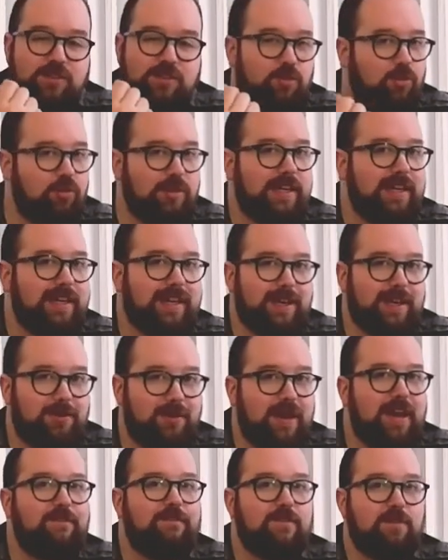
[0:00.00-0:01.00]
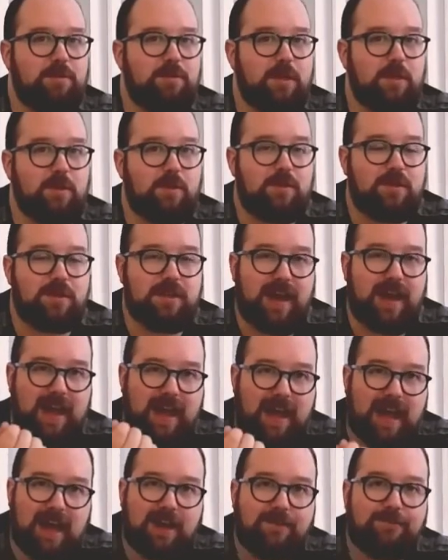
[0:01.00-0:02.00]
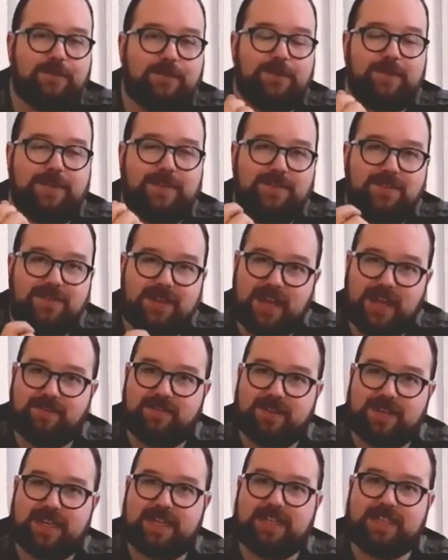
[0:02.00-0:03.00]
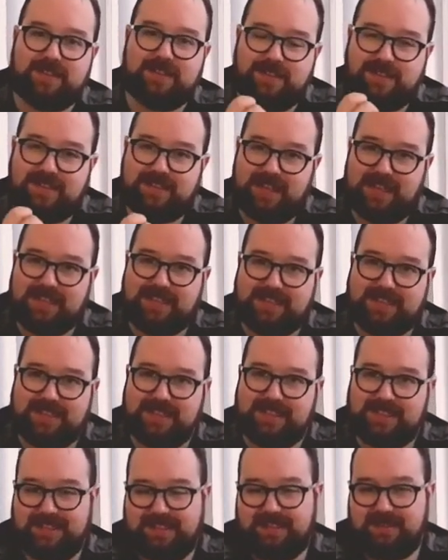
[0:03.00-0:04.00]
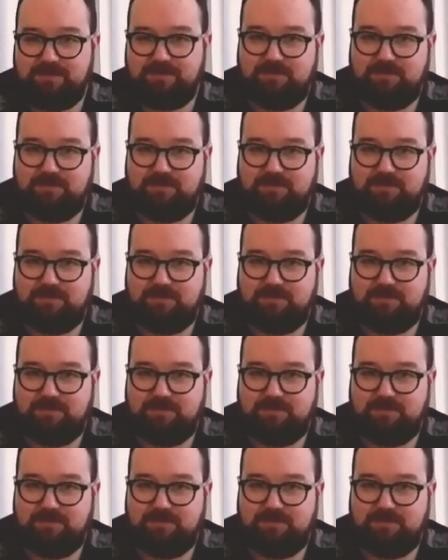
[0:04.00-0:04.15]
Don't let it get away from you. You have to interrogate and test it.